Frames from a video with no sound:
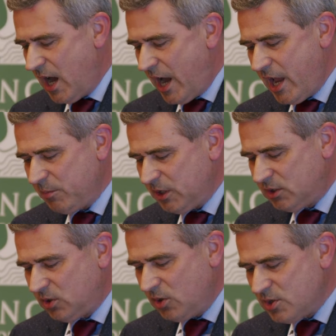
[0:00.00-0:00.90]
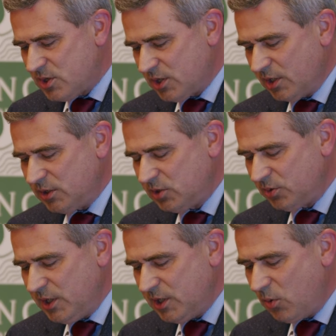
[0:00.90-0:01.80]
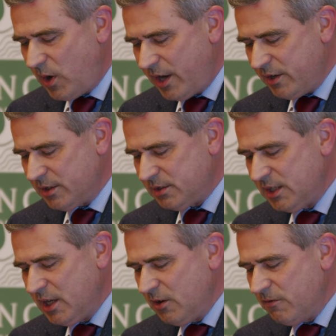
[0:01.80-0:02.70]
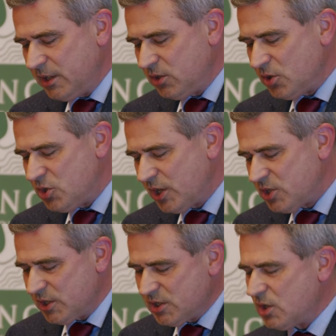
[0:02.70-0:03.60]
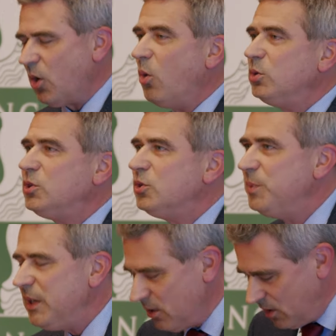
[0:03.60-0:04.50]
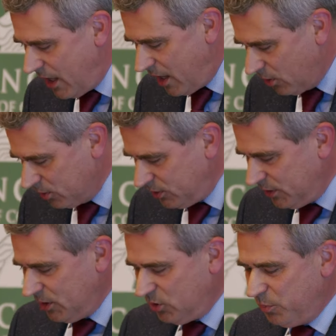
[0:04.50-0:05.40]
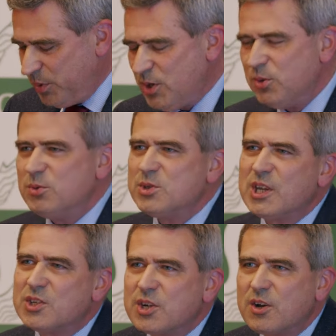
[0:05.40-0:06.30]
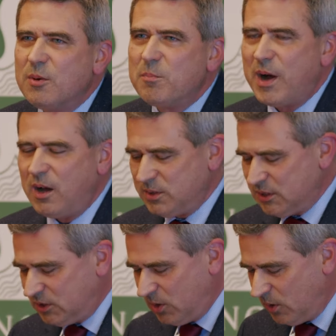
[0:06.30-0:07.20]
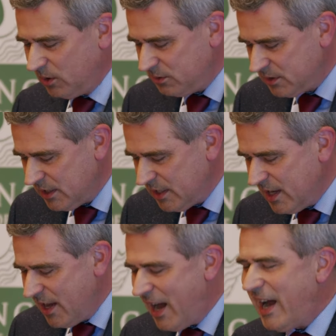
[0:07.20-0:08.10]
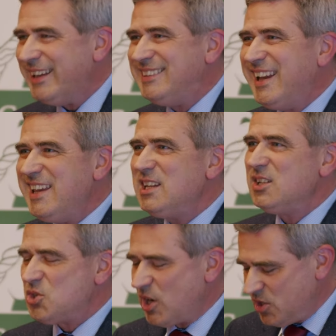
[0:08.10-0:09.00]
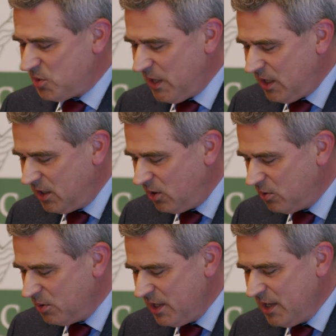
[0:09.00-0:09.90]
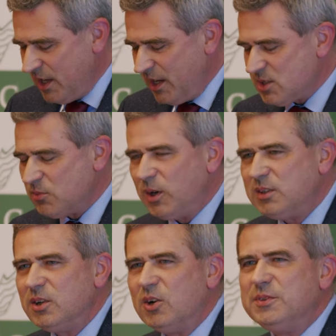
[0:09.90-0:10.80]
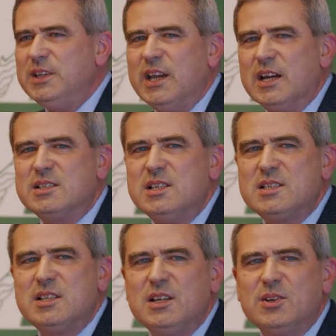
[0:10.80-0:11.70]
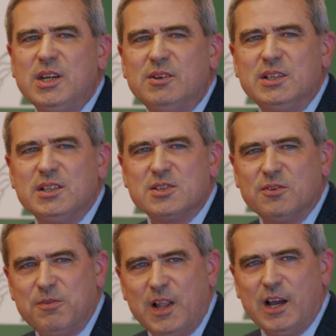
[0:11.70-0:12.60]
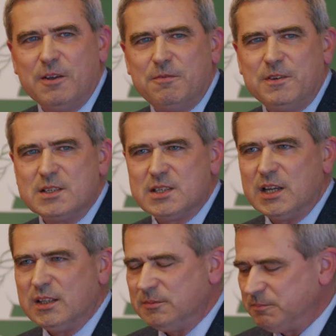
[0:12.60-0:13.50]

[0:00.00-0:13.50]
I am not concerned to inquire whether judges ought to be allowed to brew such a compound at all. I take judge-made law as one of the existing realities of life," he said.